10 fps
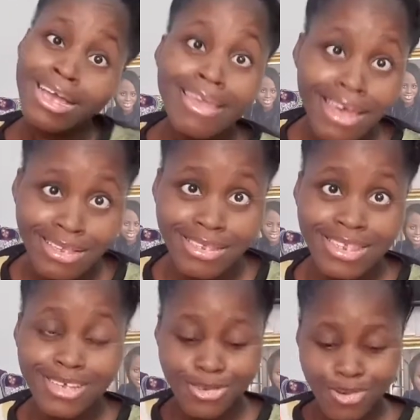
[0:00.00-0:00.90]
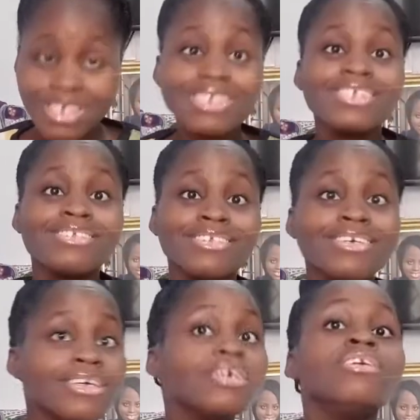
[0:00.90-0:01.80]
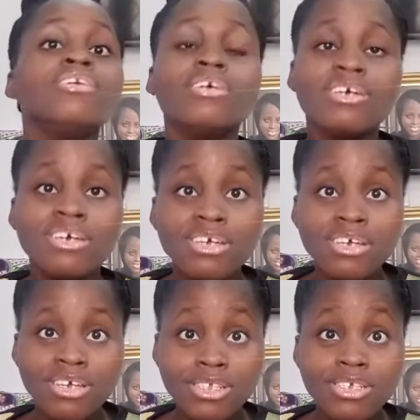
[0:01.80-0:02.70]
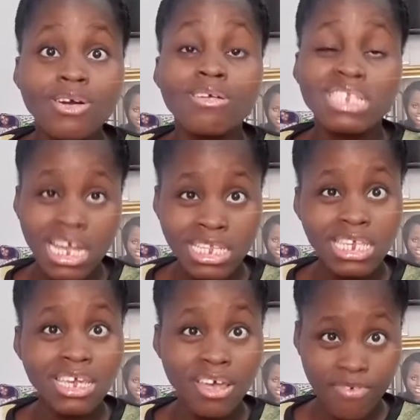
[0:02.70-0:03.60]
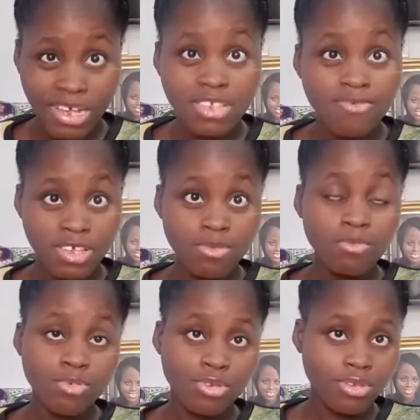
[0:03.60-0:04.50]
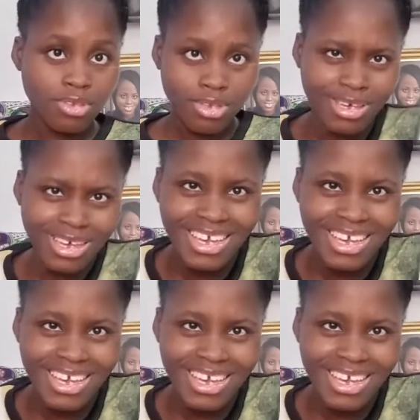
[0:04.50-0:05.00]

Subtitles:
Yes, so this is the authentic first Facebook post.